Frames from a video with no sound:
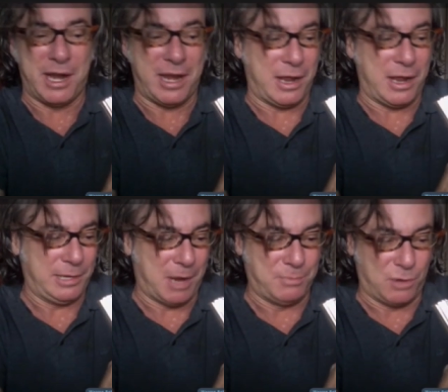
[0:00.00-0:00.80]
way,
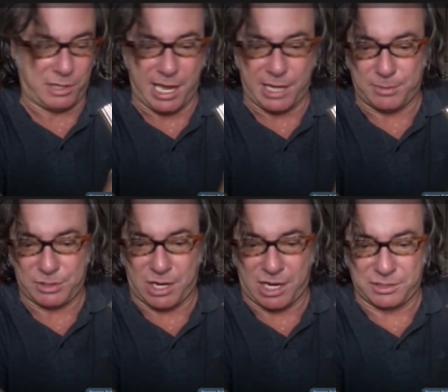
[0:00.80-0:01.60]
in my book,
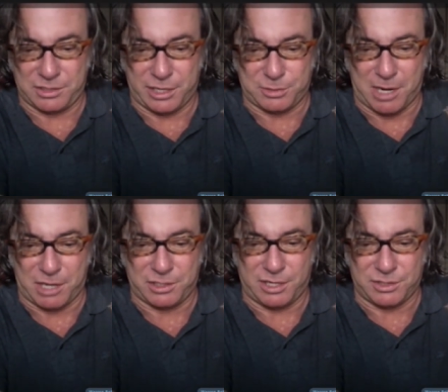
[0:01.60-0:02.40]
Cannabis Cocktails,
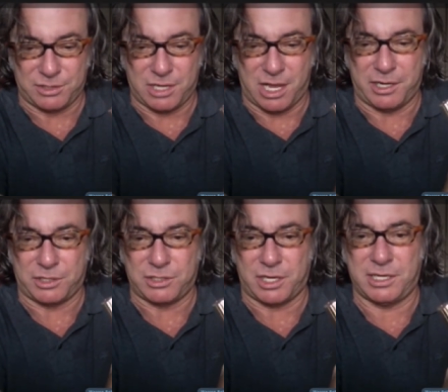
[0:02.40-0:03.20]
Mocktails, and
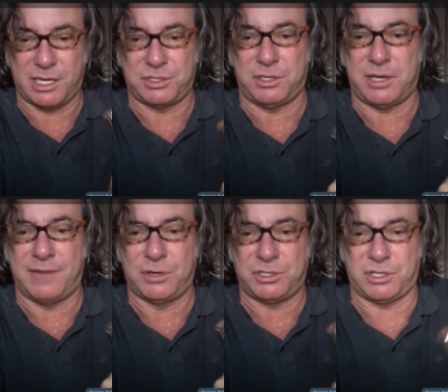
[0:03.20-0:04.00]
Tonics, I tested
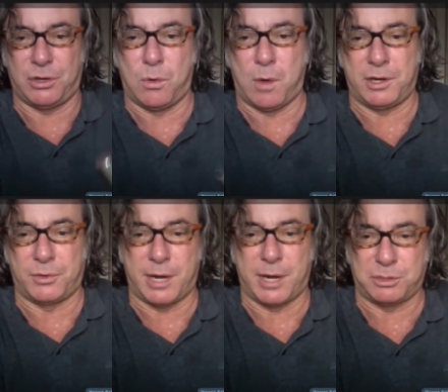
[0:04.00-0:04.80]
every single one of
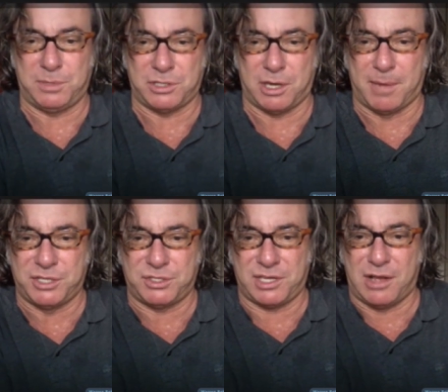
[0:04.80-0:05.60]
the recipes on
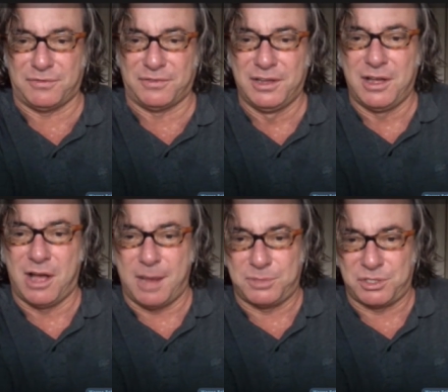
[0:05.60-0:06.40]
myself.
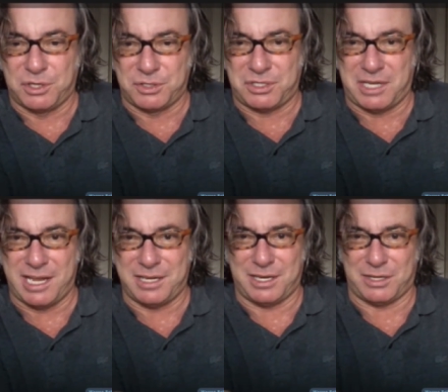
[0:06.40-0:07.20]
I'm still
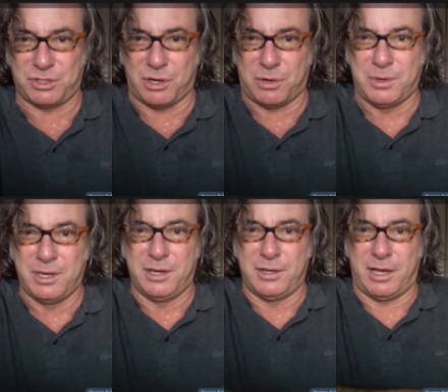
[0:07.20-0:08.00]
standing. So
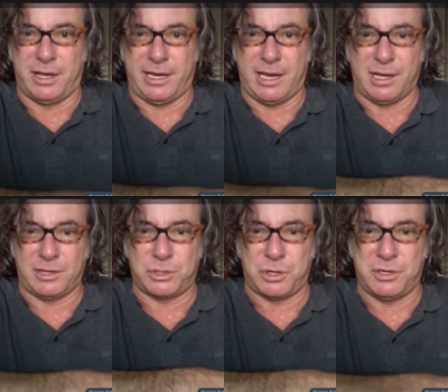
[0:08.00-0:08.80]

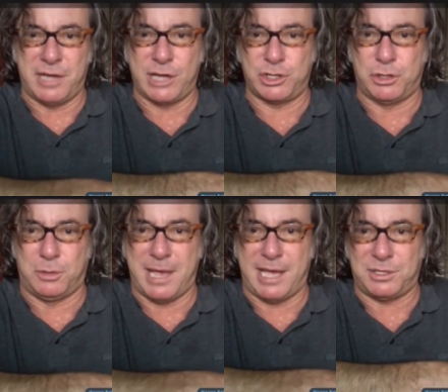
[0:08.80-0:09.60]
a certain
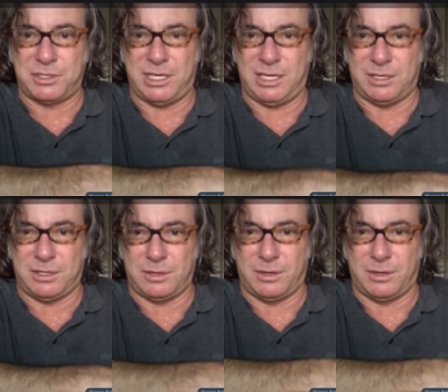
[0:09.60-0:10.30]
national magazine